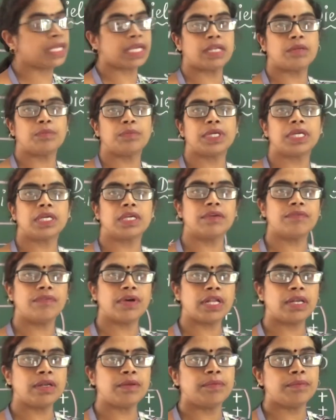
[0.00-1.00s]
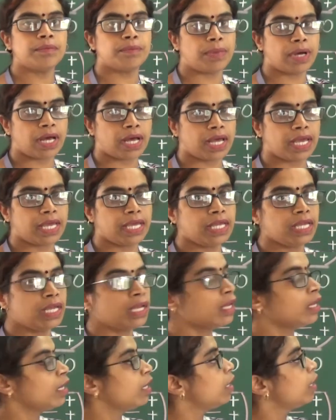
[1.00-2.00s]
can be given by
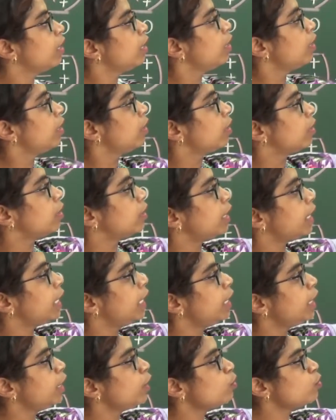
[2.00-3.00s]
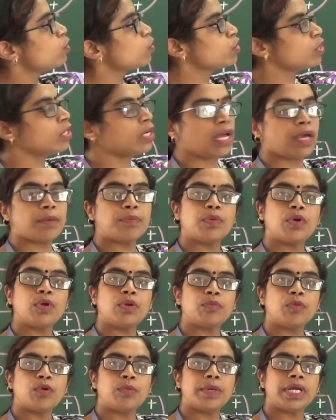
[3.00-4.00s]
the induced
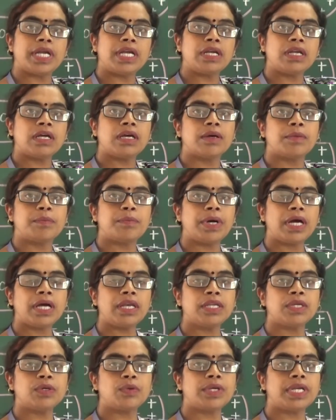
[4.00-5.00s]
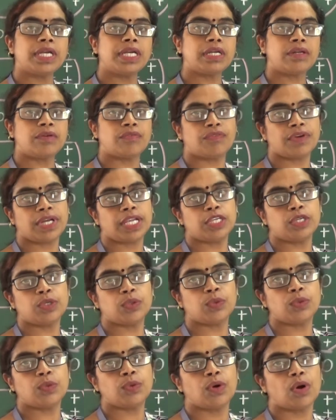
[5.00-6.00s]
dipole moment per unit
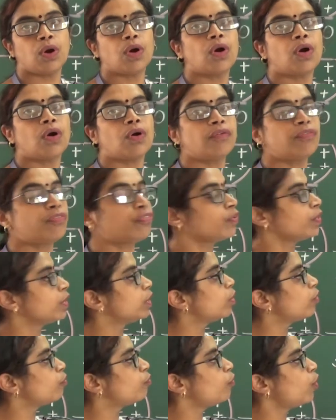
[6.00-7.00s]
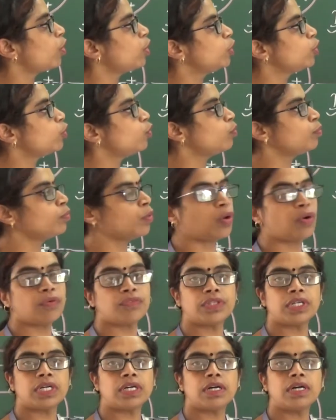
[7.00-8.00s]
value of the volume
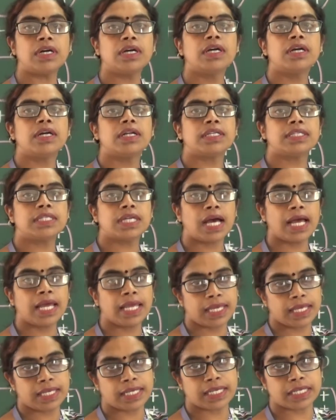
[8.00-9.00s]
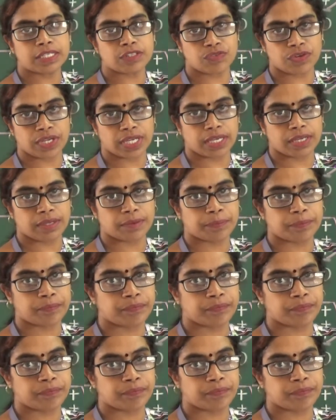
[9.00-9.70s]
of the dielectric.